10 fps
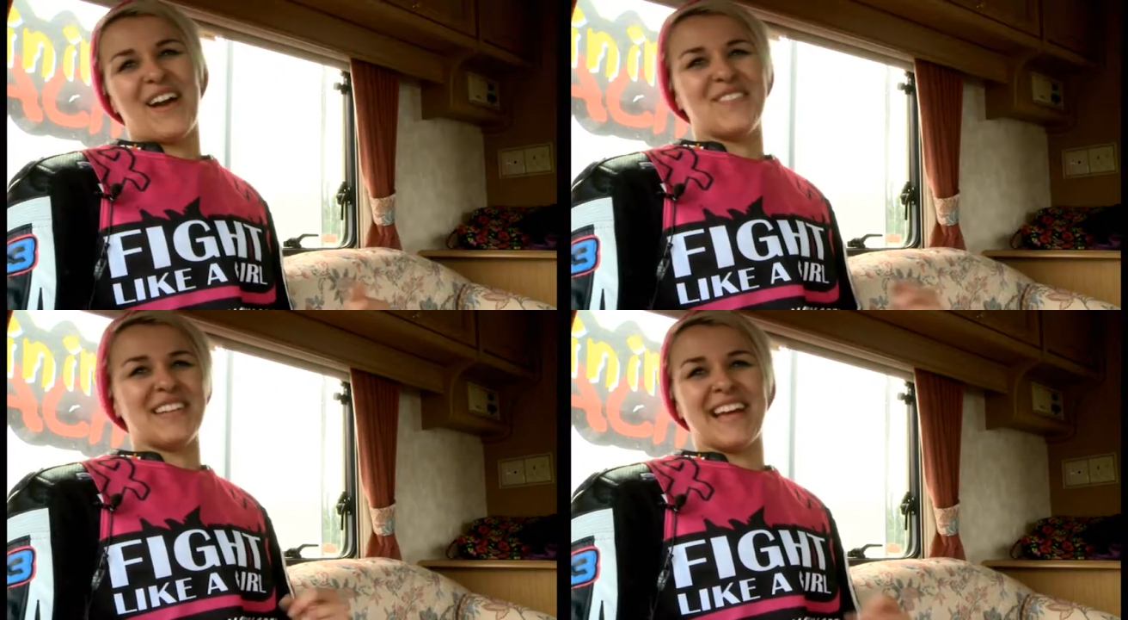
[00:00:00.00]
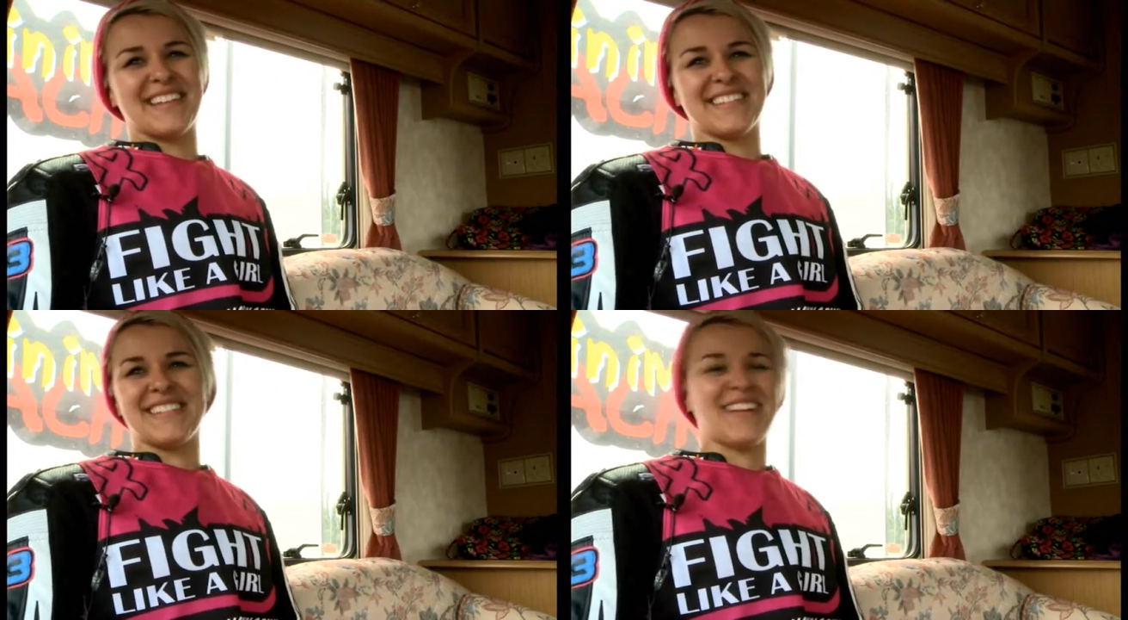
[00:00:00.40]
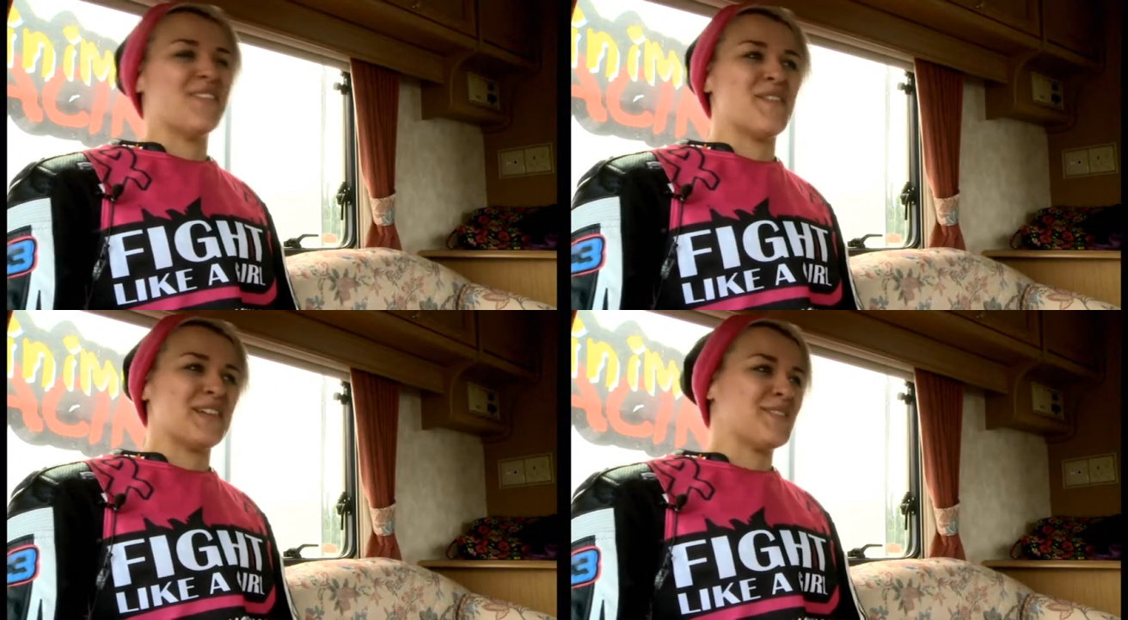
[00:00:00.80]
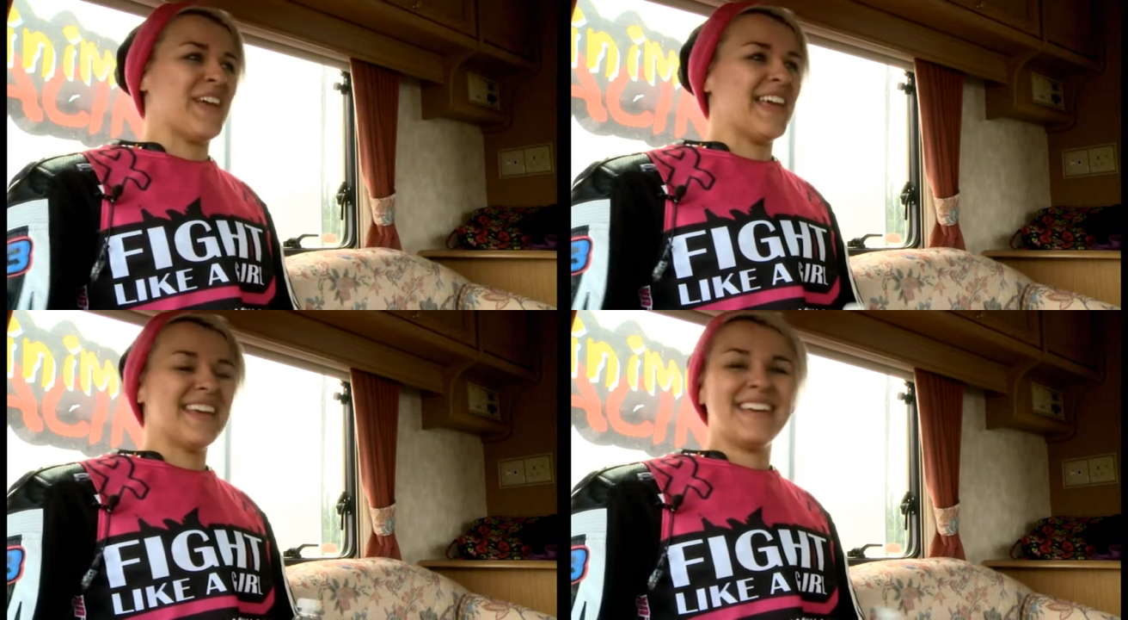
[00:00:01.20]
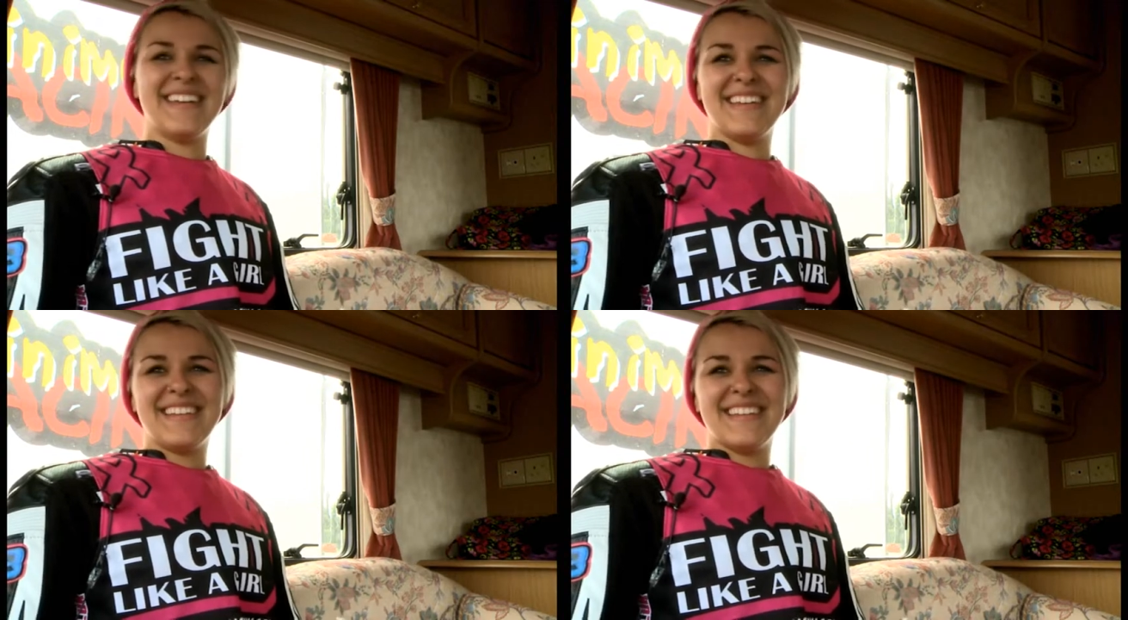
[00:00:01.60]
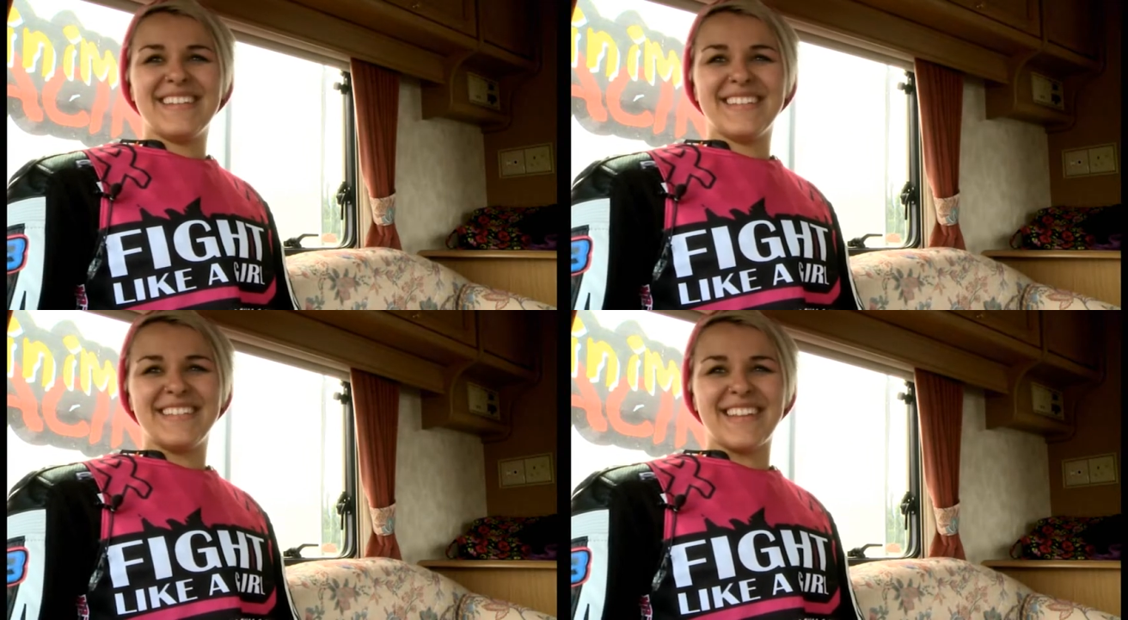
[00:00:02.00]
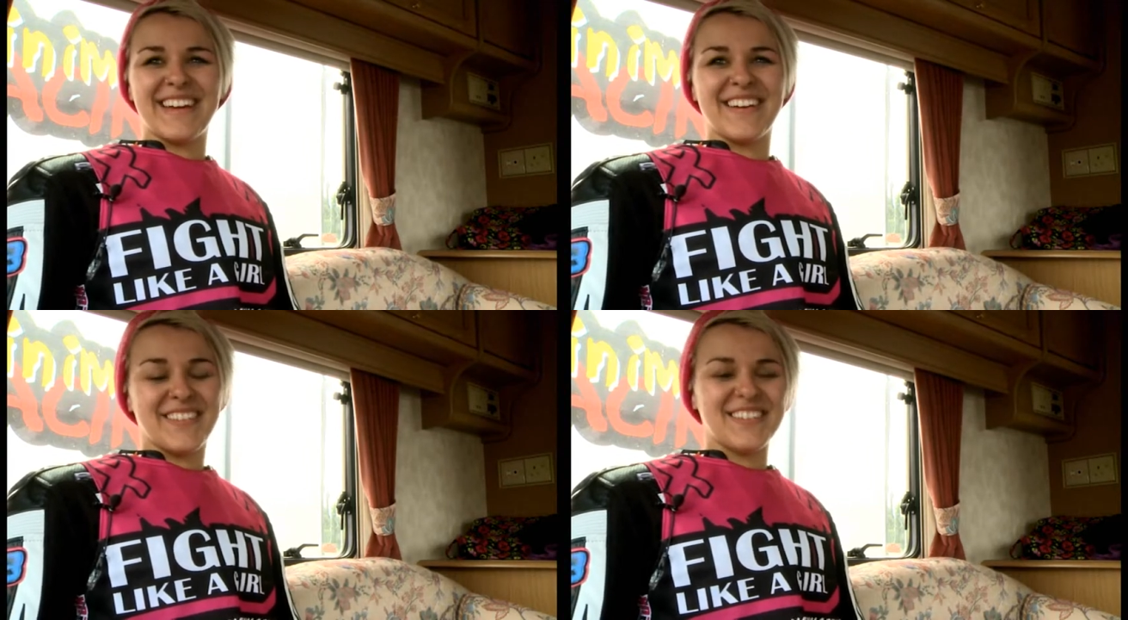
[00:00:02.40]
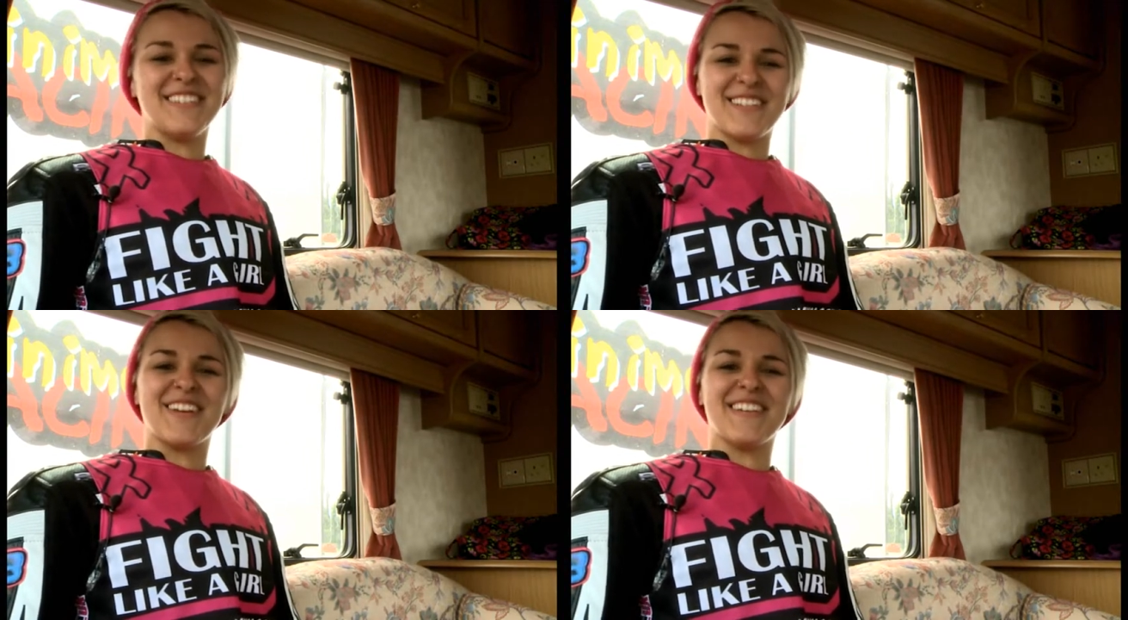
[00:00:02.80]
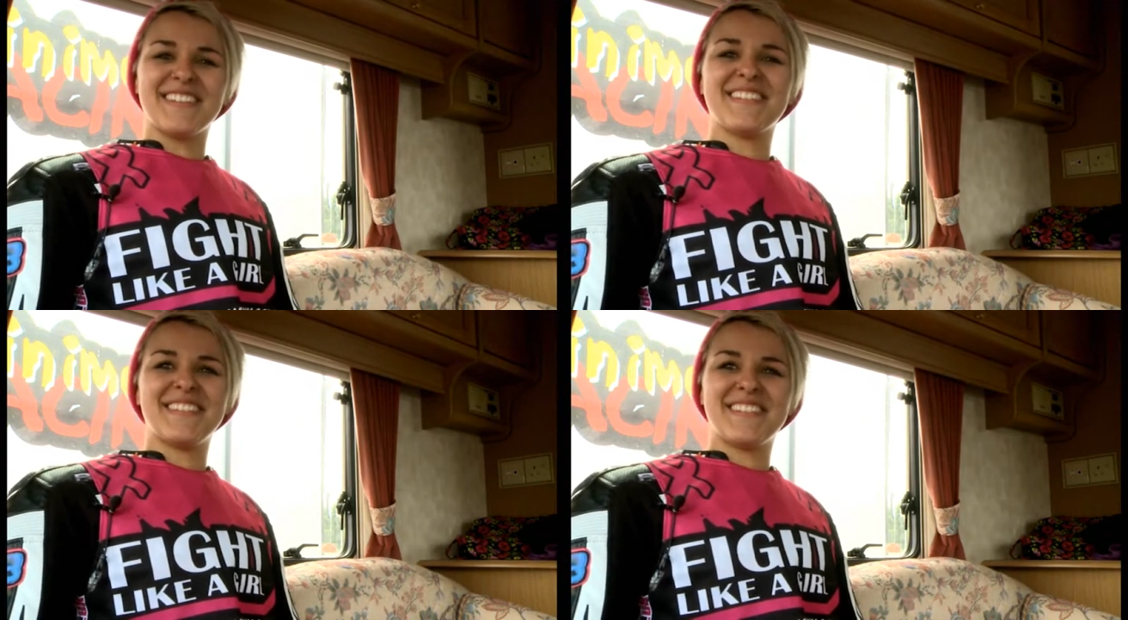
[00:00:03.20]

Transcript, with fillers: he's not like my dad. He's like my best mate. So which is good.